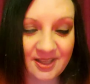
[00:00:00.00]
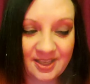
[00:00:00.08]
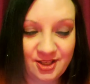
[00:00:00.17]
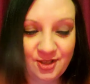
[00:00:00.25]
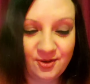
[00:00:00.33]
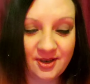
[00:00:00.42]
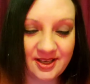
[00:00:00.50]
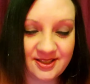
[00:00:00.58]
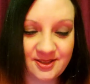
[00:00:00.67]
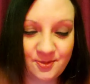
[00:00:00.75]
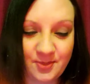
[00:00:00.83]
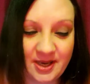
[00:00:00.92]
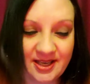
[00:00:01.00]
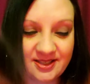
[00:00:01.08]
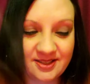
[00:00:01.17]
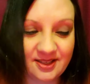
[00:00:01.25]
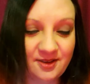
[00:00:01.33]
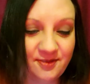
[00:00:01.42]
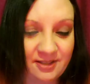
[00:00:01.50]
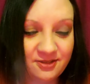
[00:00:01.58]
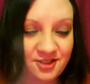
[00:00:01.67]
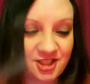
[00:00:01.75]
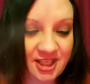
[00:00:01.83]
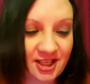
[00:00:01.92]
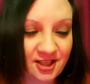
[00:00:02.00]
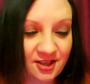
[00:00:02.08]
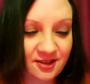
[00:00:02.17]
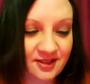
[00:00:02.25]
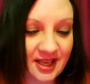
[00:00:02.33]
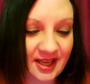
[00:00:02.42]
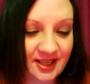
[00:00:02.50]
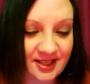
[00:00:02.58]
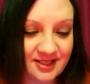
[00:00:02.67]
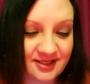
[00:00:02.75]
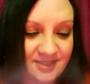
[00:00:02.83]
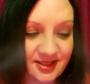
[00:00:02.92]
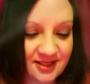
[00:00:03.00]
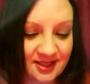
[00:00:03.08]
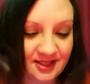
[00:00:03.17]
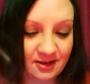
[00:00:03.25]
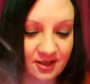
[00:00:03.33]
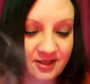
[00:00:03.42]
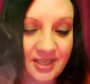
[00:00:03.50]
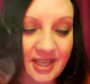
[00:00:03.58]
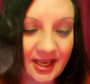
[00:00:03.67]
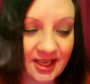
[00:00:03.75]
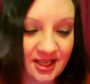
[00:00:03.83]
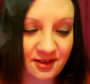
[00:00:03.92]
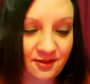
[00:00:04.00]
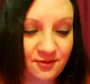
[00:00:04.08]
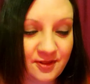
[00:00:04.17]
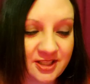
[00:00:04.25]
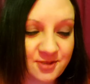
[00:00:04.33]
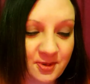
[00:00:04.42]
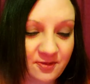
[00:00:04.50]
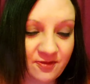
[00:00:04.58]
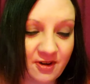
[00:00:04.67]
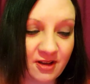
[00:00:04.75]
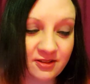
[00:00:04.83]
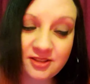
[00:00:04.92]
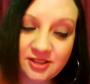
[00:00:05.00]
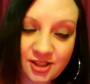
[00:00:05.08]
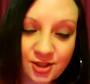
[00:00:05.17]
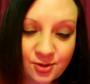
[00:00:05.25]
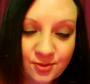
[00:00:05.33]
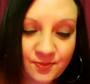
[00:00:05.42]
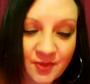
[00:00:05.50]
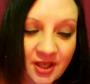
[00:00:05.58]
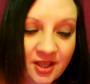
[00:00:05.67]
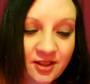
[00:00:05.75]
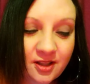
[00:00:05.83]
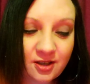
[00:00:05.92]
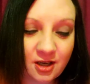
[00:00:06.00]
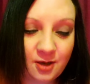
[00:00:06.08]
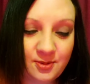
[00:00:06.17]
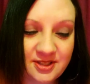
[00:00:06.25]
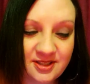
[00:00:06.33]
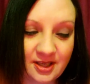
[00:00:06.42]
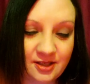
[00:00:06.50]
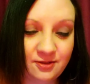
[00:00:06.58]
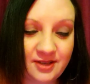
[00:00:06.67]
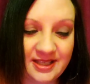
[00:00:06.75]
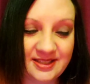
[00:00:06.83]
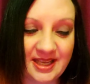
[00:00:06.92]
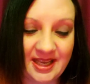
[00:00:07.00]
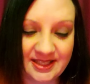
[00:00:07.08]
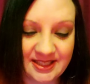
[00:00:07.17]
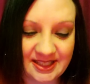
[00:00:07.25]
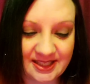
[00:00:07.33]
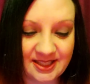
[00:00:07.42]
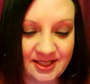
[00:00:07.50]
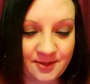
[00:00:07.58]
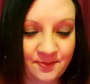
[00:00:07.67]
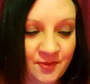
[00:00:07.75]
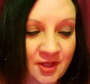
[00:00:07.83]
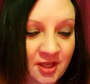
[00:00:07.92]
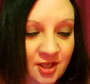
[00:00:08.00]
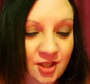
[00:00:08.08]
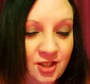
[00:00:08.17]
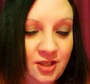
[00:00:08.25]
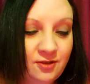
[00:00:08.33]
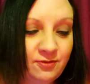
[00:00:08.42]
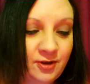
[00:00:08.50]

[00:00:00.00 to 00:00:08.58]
you got some past life energy here that is negative, that's been following you. The karmic cycle has ended. You've